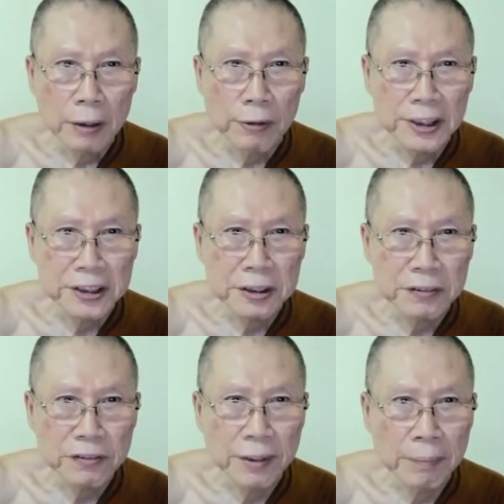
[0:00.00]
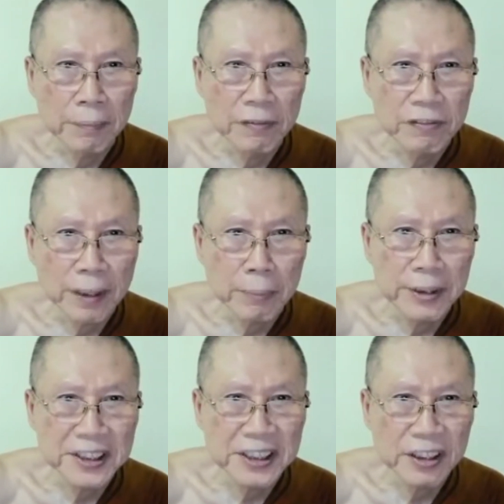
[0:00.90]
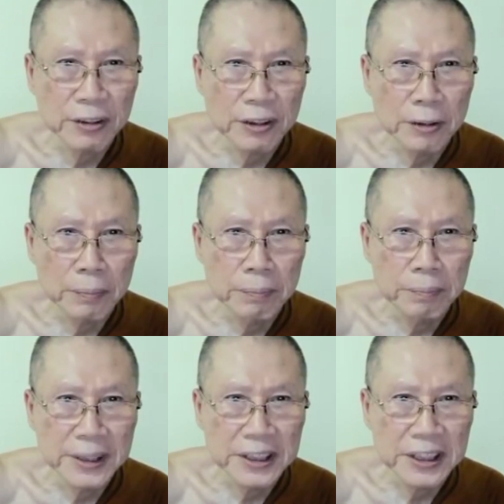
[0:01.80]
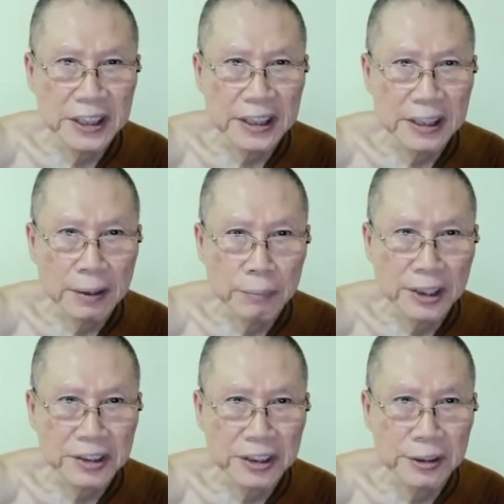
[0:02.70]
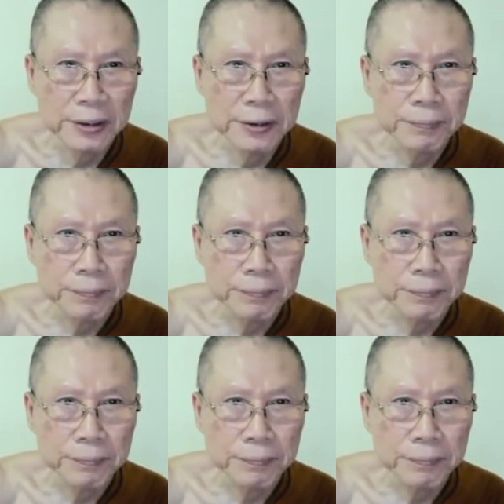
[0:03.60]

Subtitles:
Question from Fabrizio Pichi, Brazil.